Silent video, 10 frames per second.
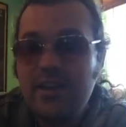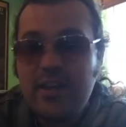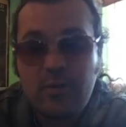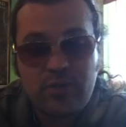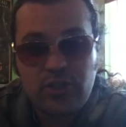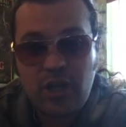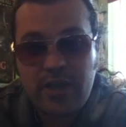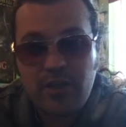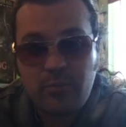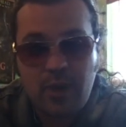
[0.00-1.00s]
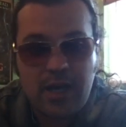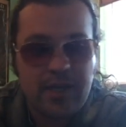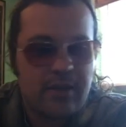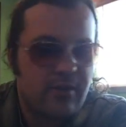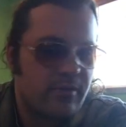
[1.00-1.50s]
he was in Giant
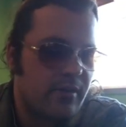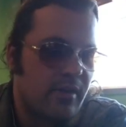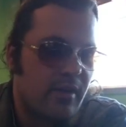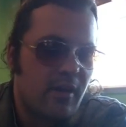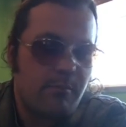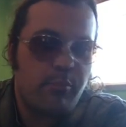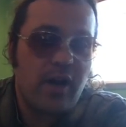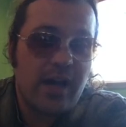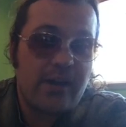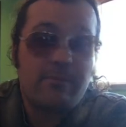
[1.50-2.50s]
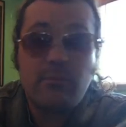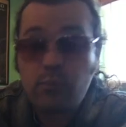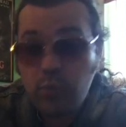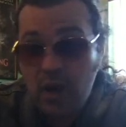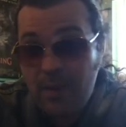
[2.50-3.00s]
Pneumatic. But
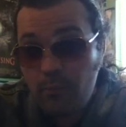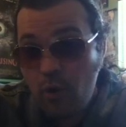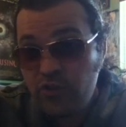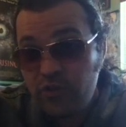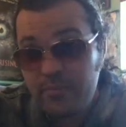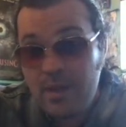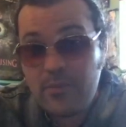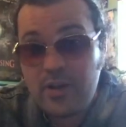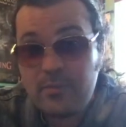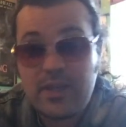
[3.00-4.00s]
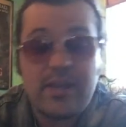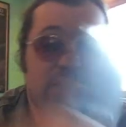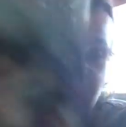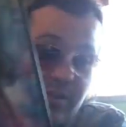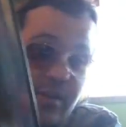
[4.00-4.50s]
why I mostly remember him is